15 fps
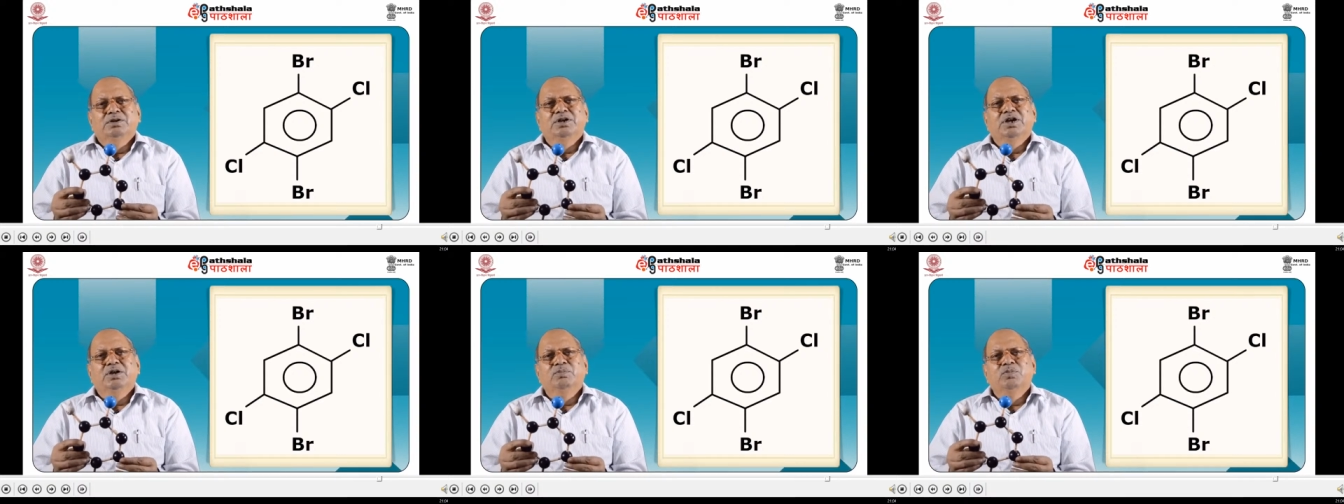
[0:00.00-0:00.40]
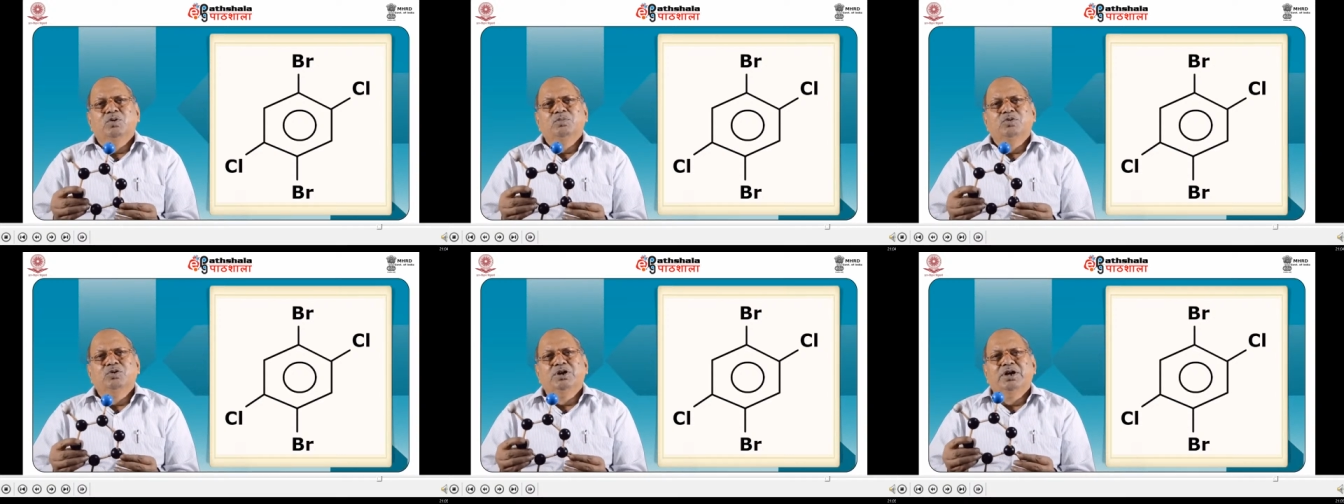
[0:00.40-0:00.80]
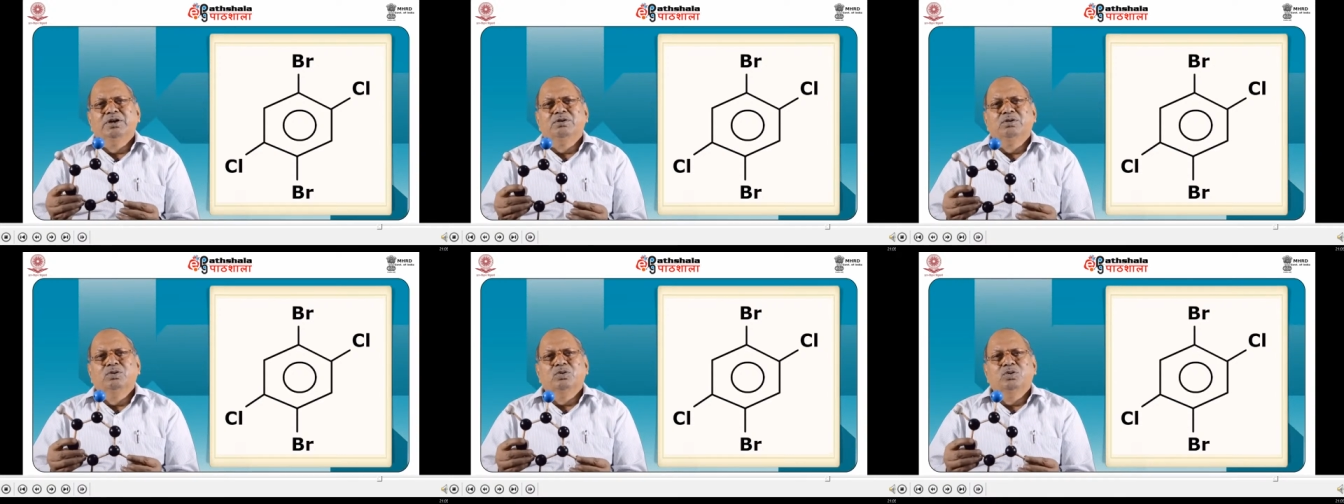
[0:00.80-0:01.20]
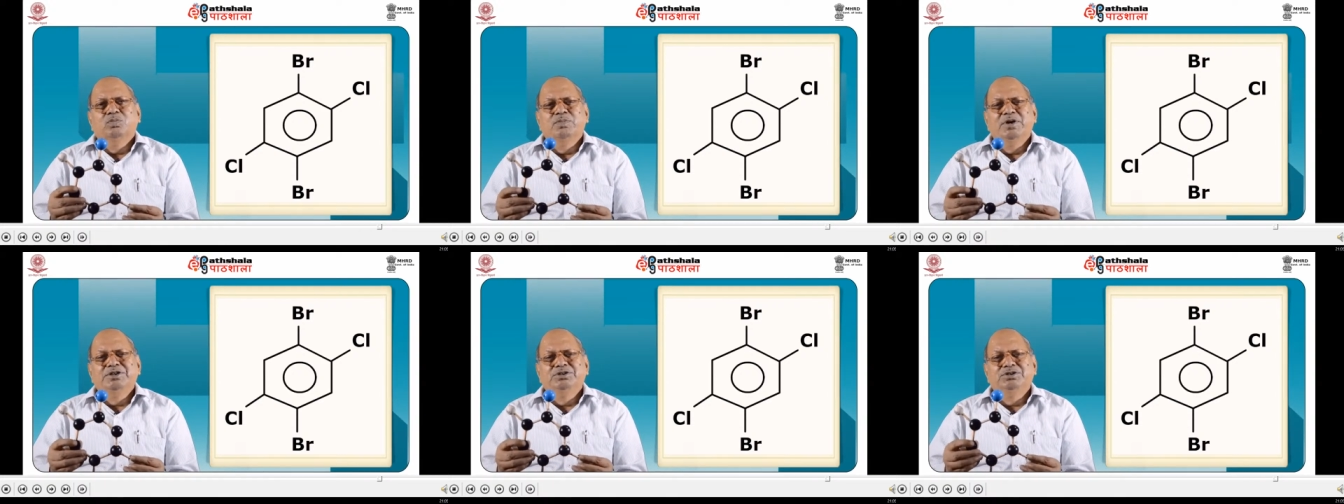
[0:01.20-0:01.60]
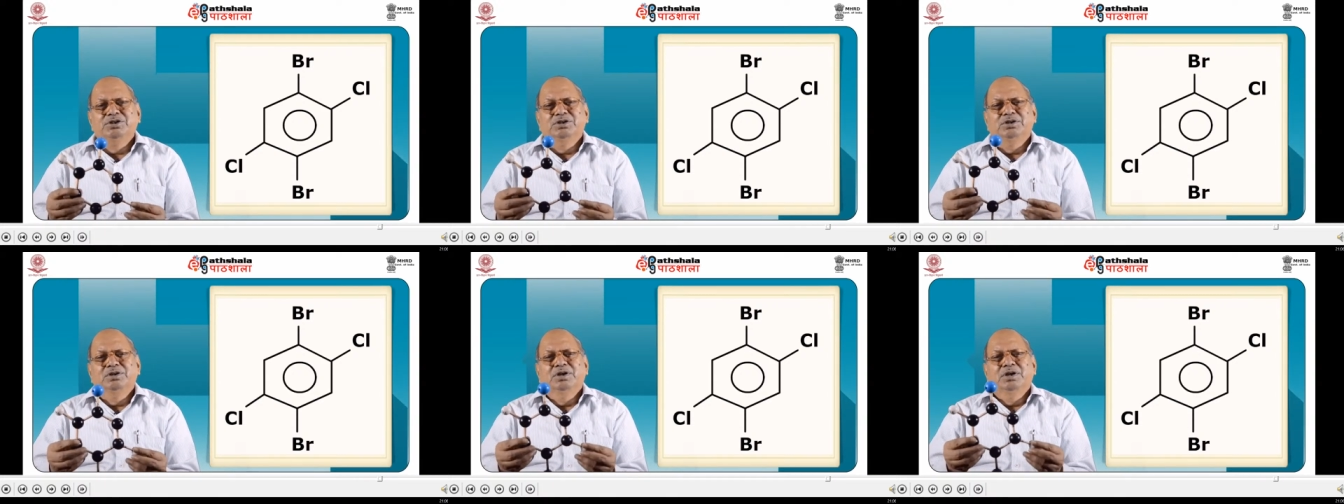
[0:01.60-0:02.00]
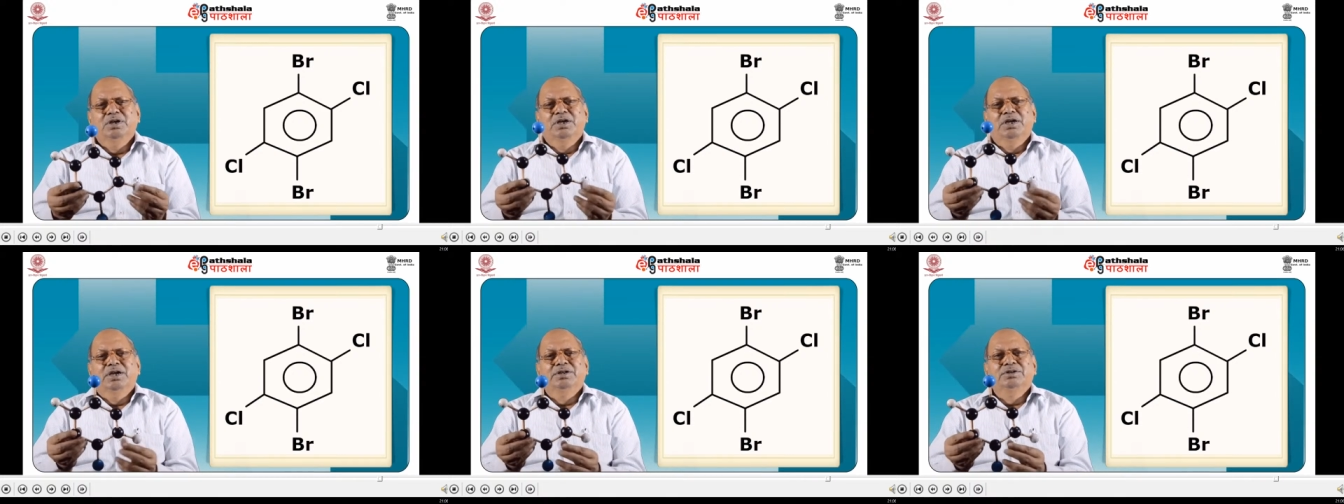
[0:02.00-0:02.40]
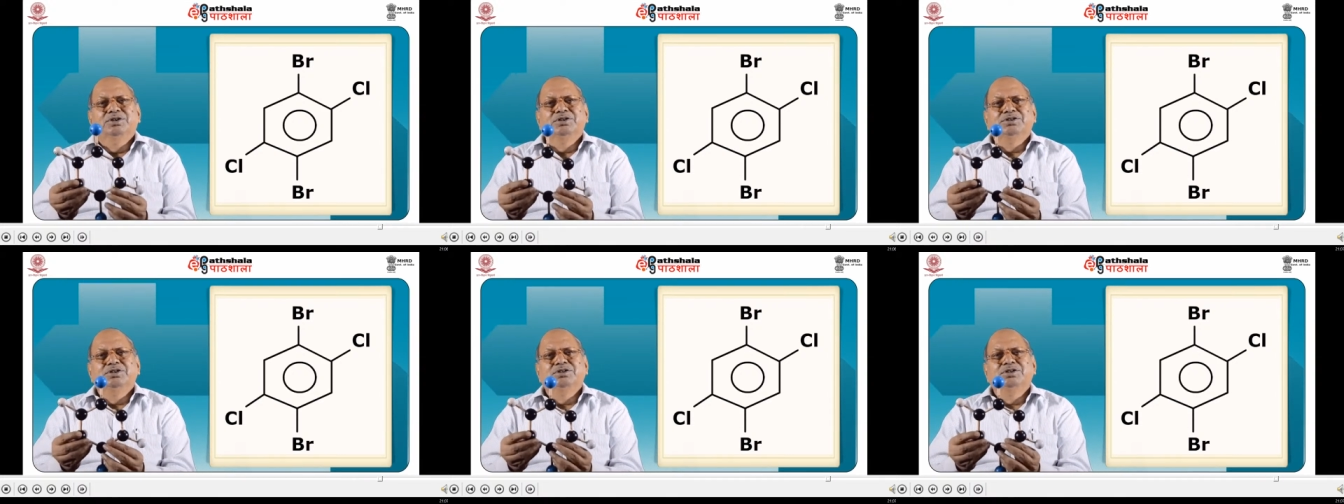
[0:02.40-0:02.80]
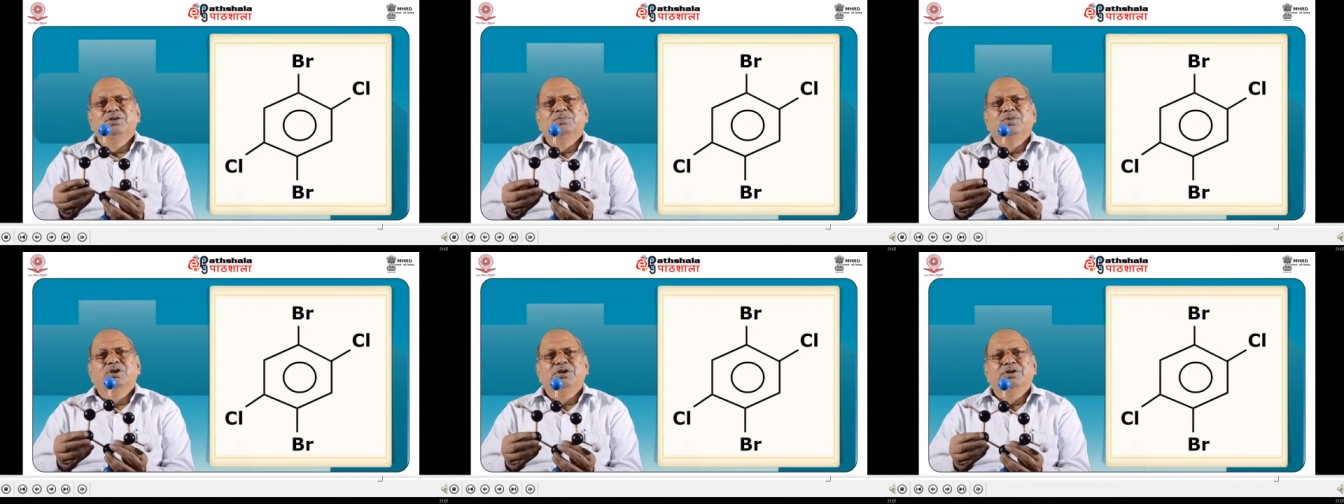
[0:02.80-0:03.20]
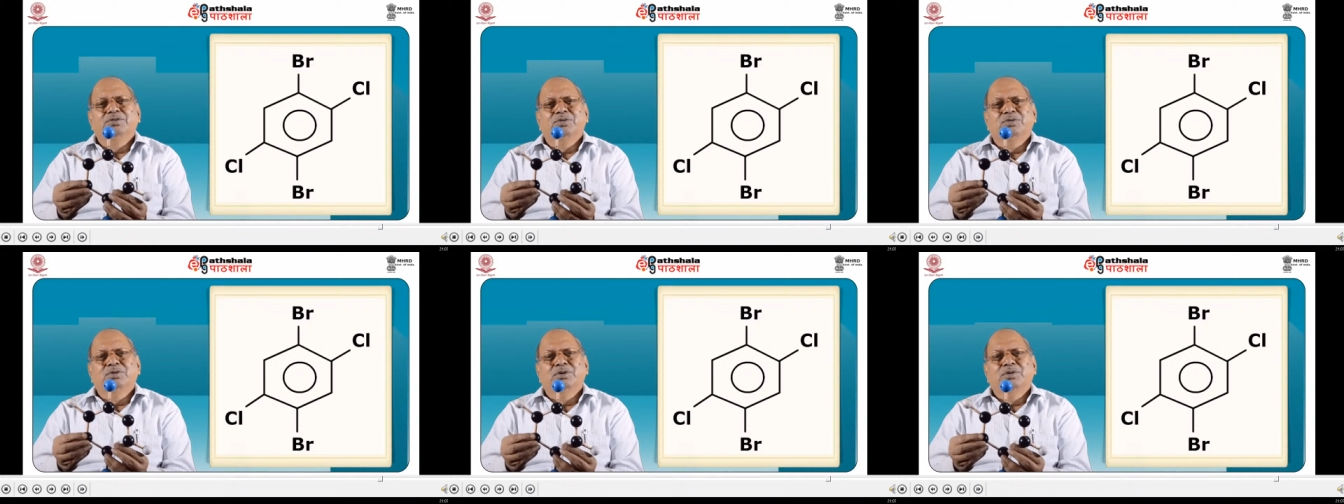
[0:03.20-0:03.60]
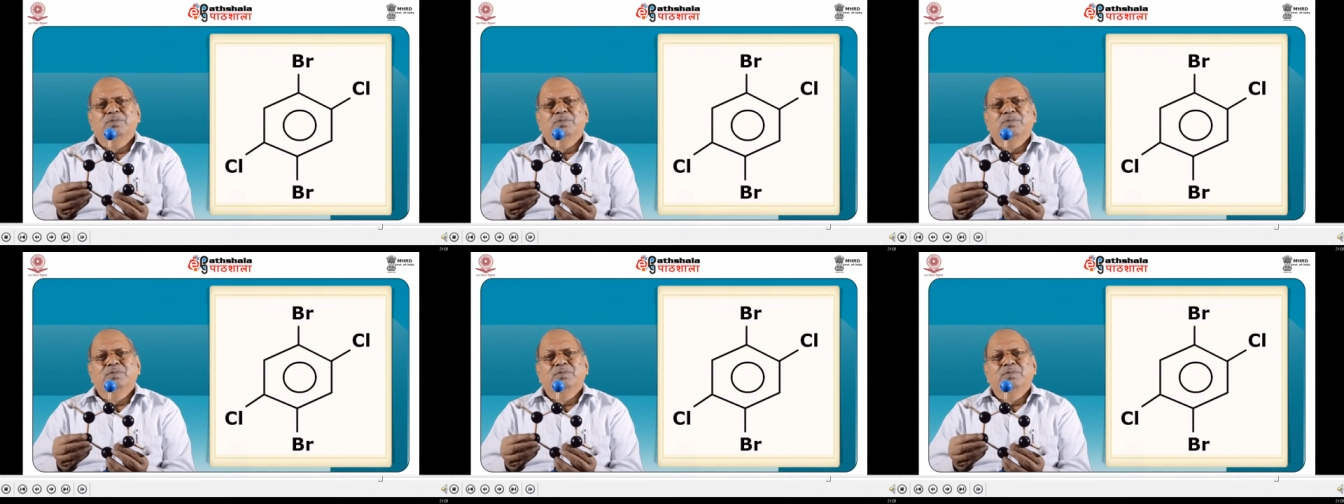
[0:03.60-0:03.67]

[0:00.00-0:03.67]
dibromo-dichlorobenzene, and this is the molecule.